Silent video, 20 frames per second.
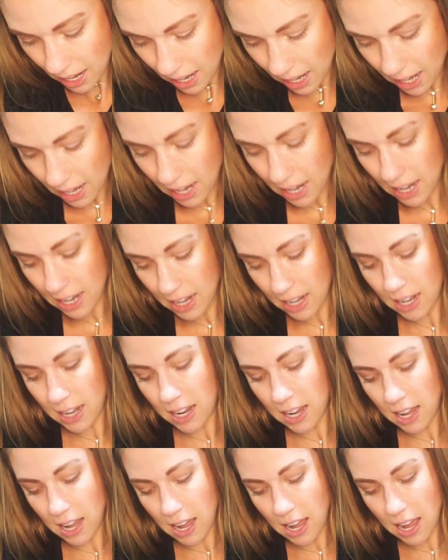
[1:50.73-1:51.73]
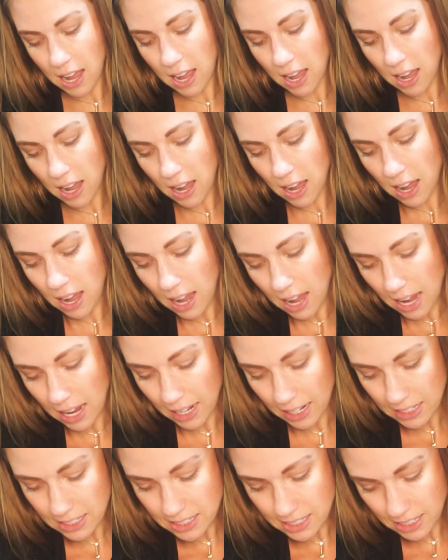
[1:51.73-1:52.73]
and
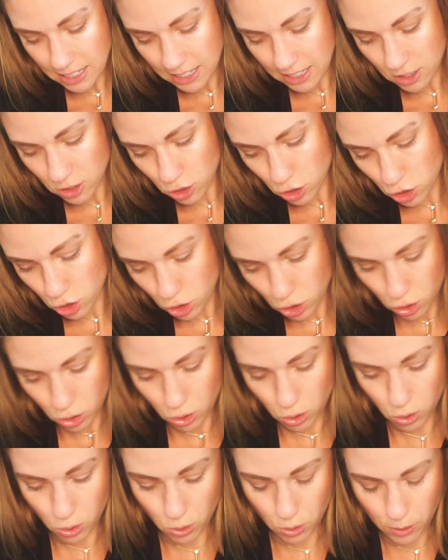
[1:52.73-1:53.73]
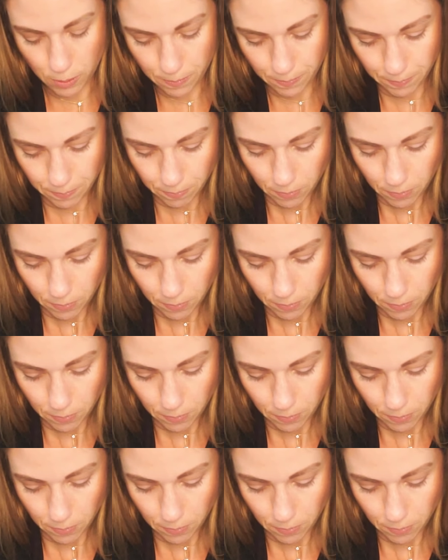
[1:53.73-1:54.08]
I tend to